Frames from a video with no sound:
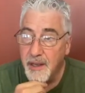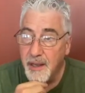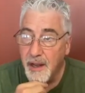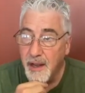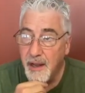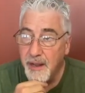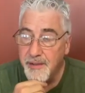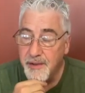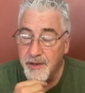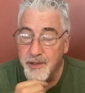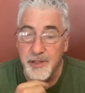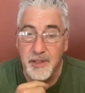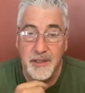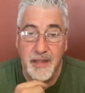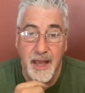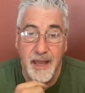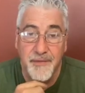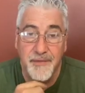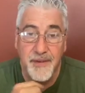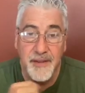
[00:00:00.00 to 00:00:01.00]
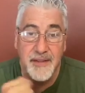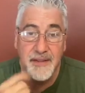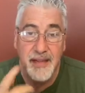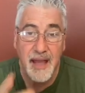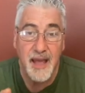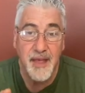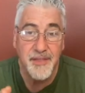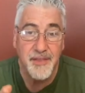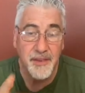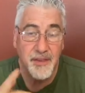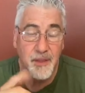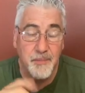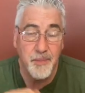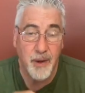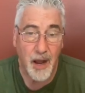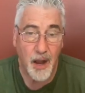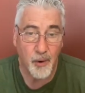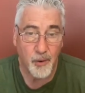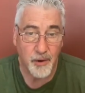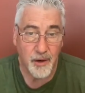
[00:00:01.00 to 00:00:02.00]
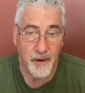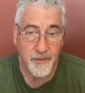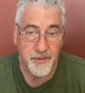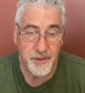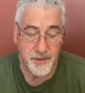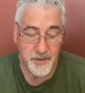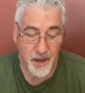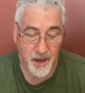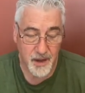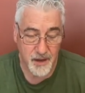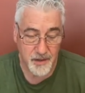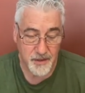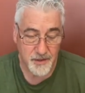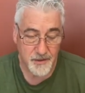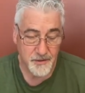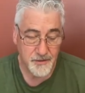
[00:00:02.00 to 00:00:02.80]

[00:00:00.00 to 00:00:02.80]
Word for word: Uh, there's life and death in the power of the tongue.